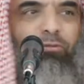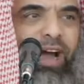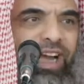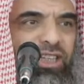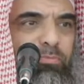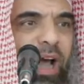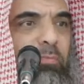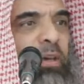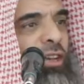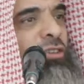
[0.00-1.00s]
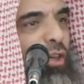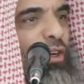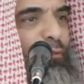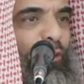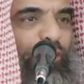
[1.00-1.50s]
rights, by being
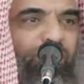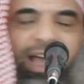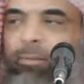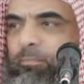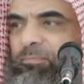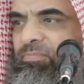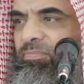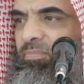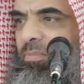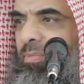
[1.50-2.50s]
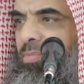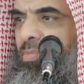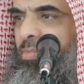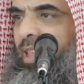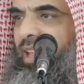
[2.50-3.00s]
dutiful to them.
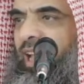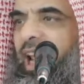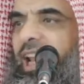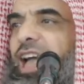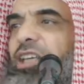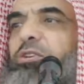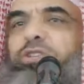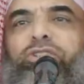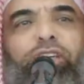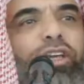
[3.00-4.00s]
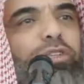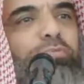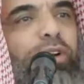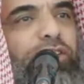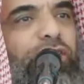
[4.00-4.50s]
And Allah used the
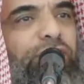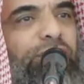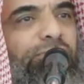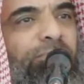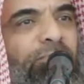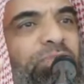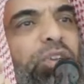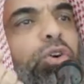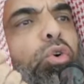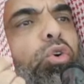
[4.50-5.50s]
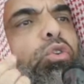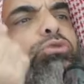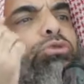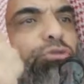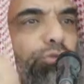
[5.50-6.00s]
expression, uff.